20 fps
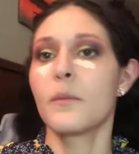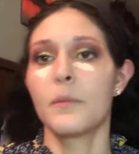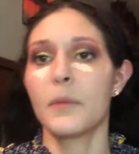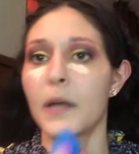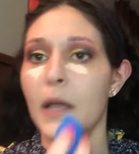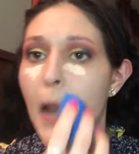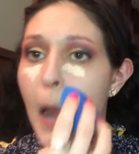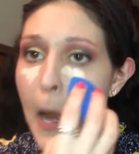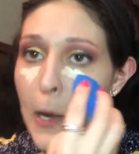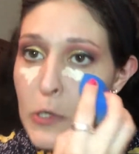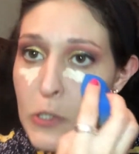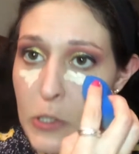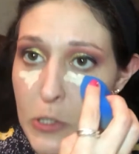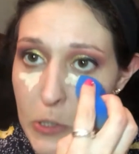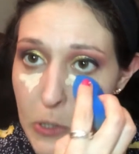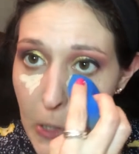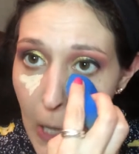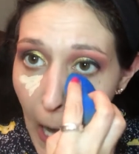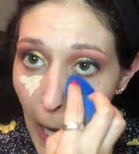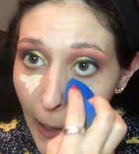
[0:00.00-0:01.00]
But
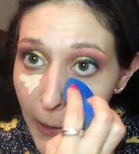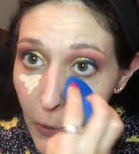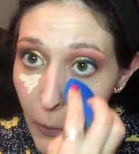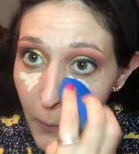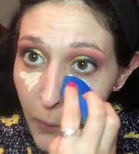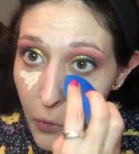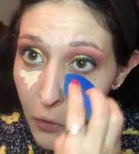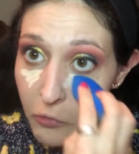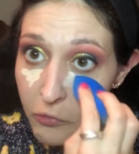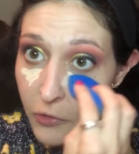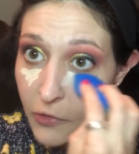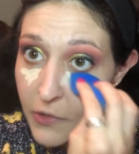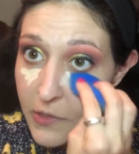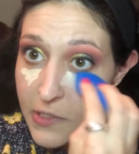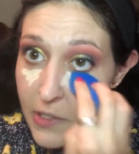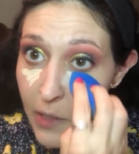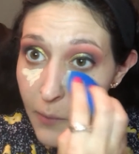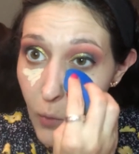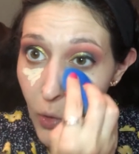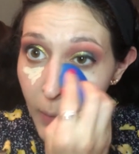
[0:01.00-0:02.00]
I don't pull for
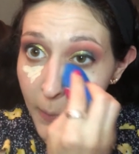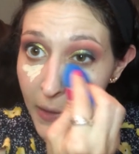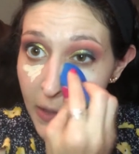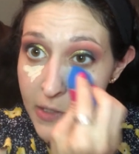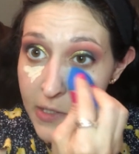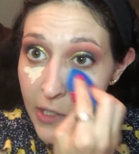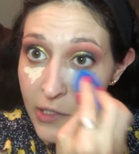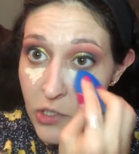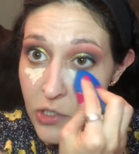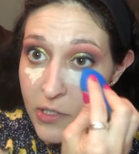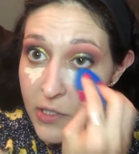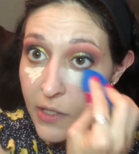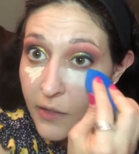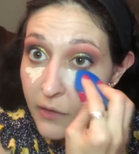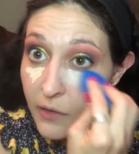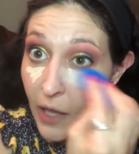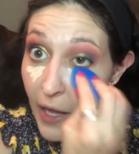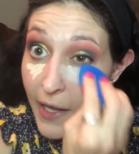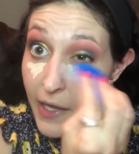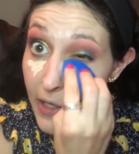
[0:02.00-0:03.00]
this anymore because I just
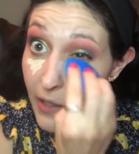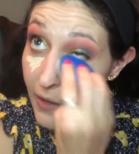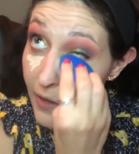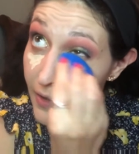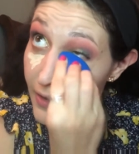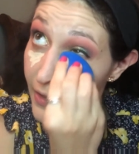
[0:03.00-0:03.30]
didn't like it,